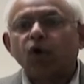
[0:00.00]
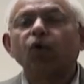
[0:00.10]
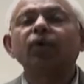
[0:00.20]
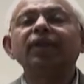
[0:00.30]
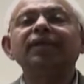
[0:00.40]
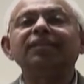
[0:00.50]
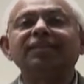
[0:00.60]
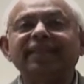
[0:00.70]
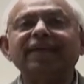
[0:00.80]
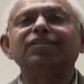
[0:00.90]
Only
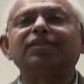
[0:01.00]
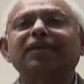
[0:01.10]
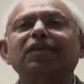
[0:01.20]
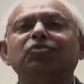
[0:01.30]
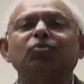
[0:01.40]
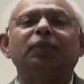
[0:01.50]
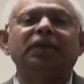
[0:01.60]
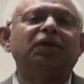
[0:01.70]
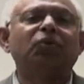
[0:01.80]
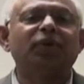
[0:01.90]
then can you
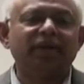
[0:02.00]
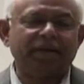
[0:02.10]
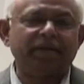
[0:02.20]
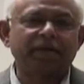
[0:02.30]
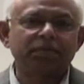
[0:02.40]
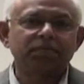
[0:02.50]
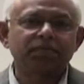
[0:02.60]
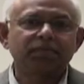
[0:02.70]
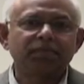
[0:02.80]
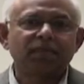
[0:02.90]
be a good leader.
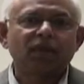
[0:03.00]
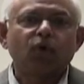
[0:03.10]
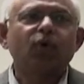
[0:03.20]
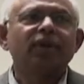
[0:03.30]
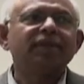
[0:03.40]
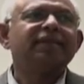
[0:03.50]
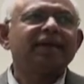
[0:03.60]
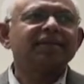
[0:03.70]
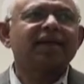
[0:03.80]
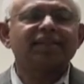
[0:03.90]
Only
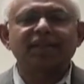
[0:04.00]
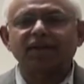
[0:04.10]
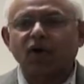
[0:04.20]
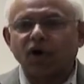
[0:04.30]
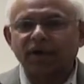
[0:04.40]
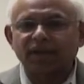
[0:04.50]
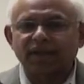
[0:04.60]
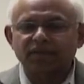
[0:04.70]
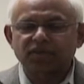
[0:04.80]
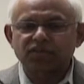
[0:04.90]
then can that
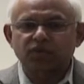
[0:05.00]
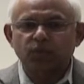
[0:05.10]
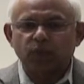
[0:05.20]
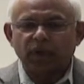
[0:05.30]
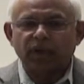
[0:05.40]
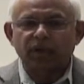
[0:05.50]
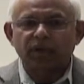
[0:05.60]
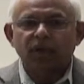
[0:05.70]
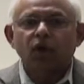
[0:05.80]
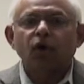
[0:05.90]
organization work.
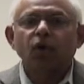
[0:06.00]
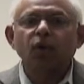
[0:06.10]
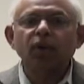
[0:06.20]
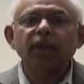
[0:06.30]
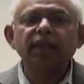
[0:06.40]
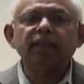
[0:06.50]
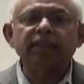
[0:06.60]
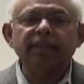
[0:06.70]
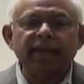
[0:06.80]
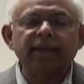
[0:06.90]
Only
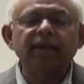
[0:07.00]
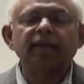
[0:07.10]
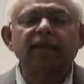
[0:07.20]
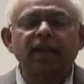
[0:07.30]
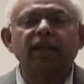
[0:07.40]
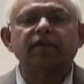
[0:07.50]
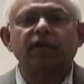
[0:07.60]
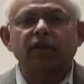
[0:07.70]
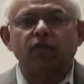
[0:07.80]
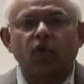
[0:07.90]
then can
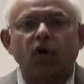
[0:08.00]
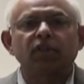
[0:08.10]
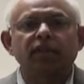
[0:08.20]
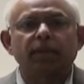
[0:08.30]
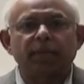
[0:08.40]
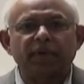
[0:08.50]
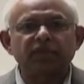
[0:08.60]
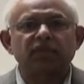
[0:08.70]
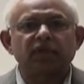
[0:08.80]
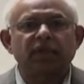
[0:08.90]
it involve the
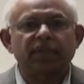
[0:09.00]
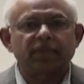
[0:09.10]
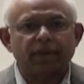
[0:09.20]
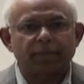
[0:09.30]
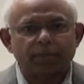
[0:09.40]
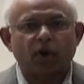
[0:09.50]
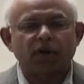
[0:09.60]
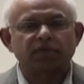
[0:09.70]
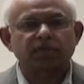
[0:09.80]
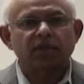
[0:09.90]
personnel and the
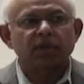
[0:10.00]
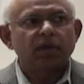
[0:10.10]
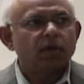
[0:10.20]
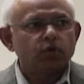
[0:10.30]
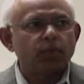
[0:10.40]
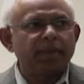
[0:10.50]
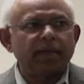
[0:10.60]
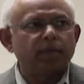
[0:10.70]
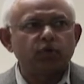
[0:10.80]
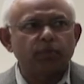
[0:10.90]
employees to be
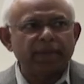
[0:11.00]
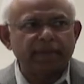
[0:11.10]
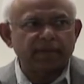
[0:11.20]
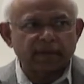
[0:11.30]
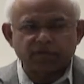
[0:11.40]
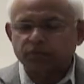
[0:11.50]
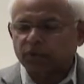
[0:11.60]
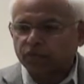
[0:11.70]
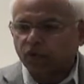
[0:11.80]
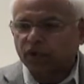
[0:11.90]
able to meet the
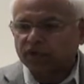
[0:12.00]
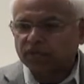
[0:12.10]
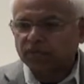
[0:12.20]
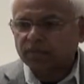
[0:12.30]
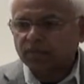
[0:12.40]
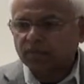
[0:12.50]
customer focus.